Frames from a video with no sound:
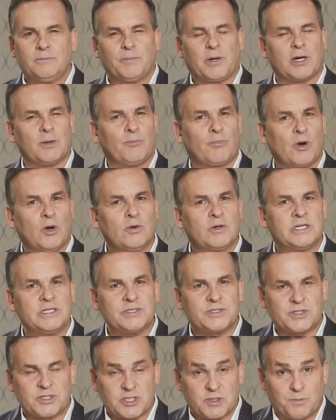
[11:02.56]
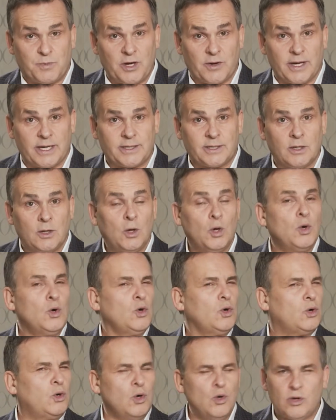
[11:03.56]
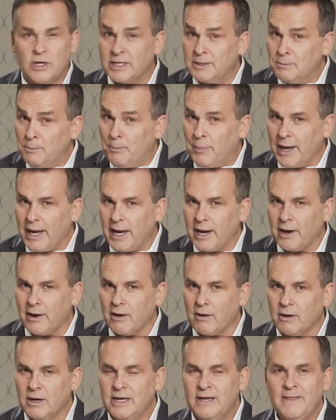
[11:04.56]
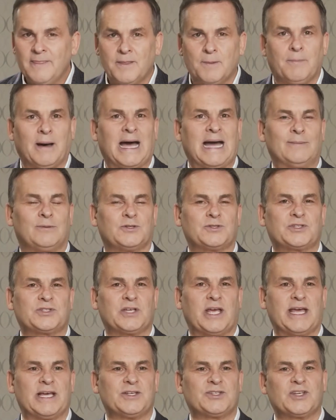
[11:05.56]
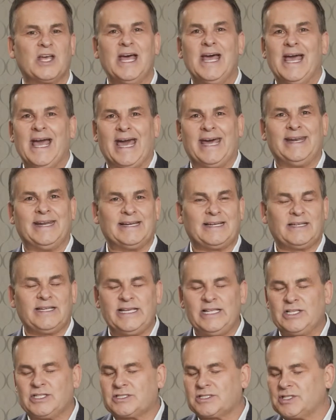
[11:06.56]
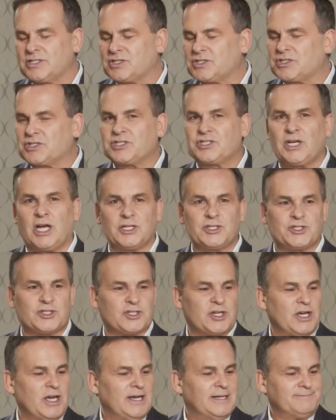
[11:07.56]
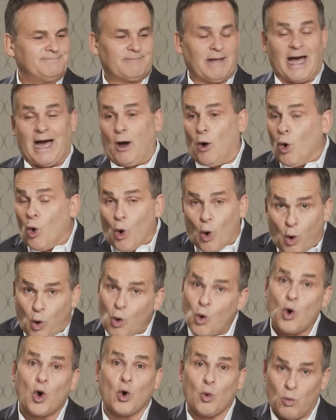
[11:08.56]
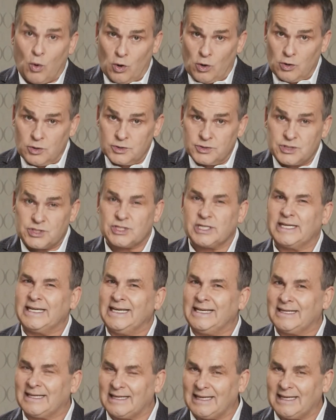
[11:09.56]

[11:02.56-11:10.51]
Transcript: but a broken spirit. Who can bear, the Bible says? And it leads to such horrors in